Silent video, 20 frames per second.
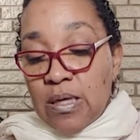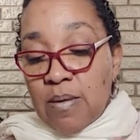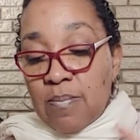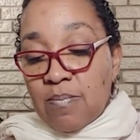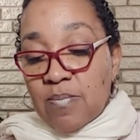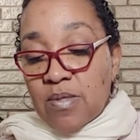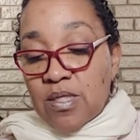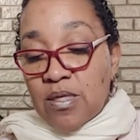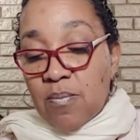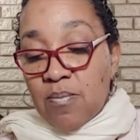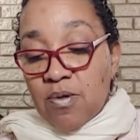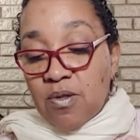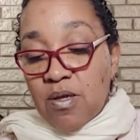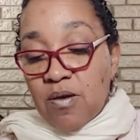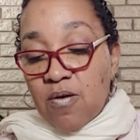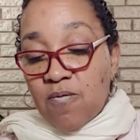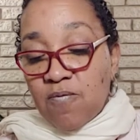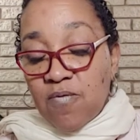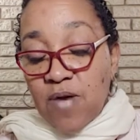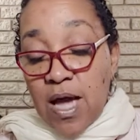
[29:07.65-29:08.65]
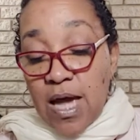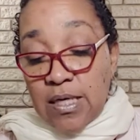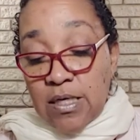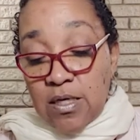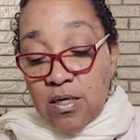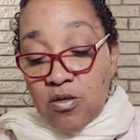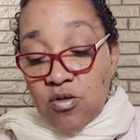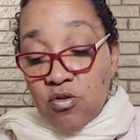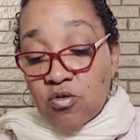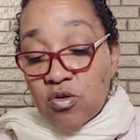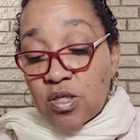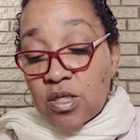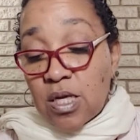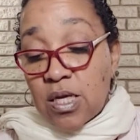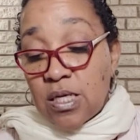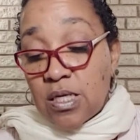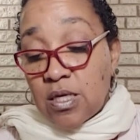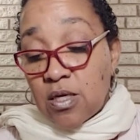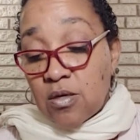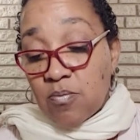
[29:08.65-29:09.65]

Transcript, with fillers: them some of their findings or study.